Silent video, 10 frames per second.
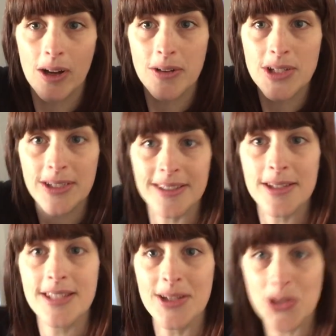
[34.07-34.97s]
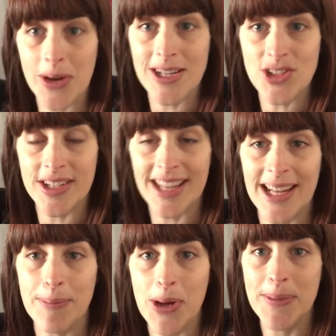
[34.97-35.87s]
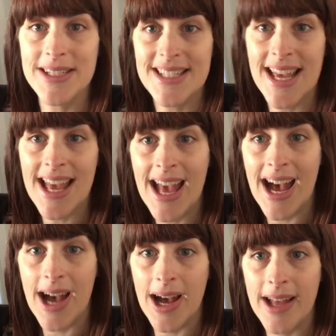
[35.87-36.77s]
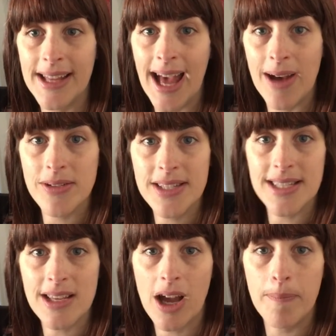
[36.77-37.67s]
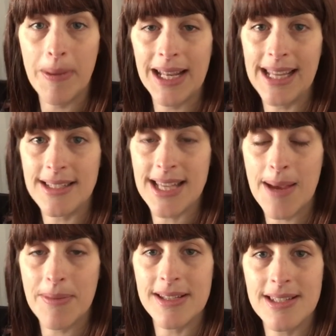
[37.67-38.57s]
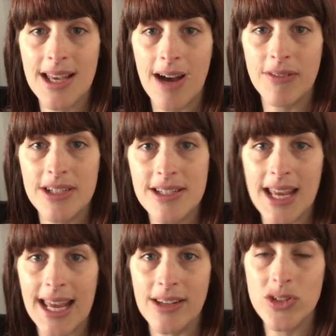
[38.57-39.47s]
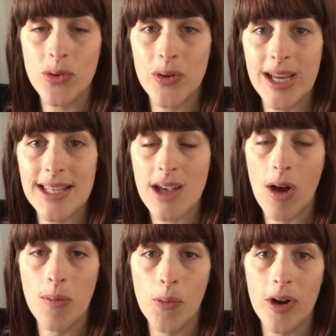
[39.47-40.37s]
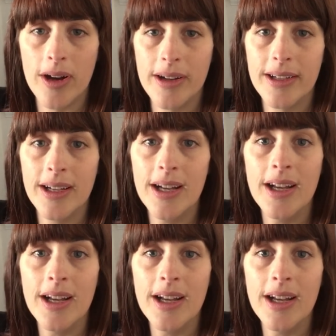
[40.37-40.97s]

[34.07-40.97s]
cardigan situation in a moment. The house is a complete tip. It's covered in toys, homework.